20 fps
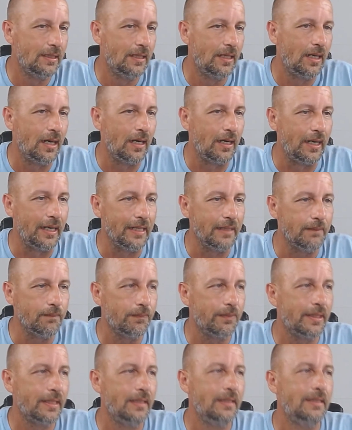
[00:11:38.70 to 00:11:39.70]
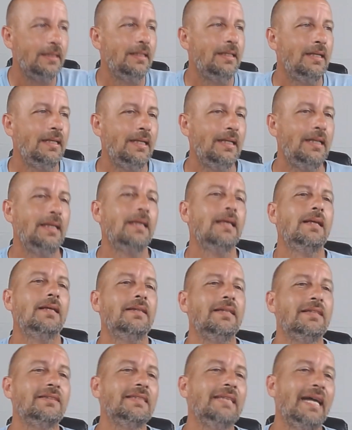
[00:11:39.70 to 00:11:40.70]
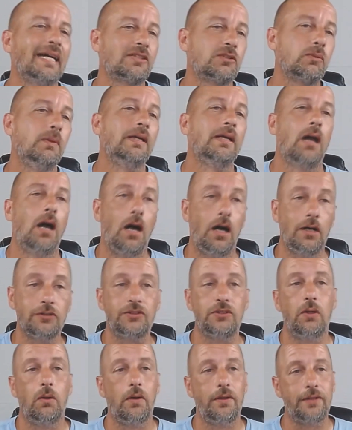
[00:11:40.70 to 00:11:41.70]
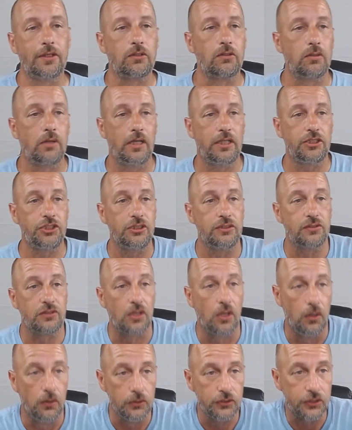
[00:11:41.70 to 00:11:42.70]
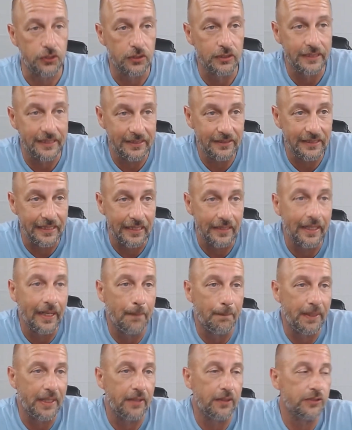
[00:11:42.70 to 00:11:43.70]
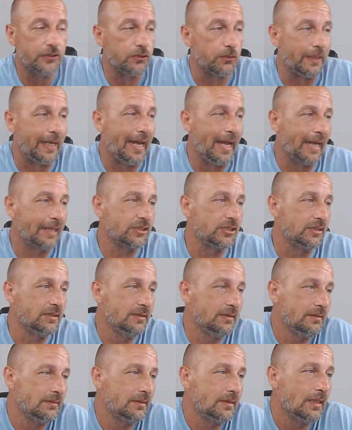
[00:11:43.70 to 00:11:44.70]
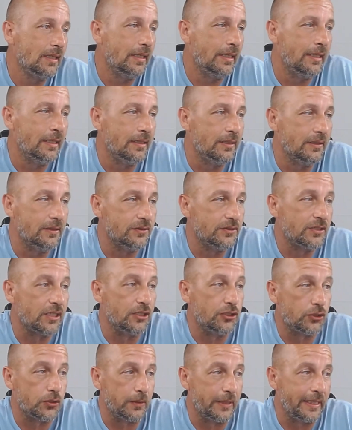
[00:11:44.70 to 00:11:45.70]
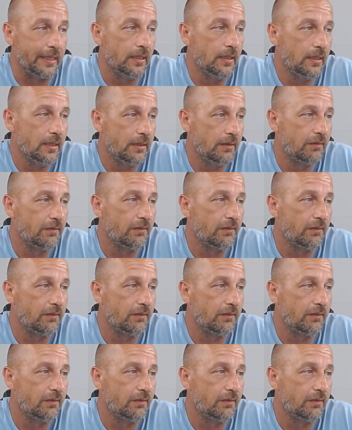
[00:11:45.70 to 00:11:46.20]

Alright. This next one, also on the Crushes Coaster Disneyland Paris reaction, is Katrina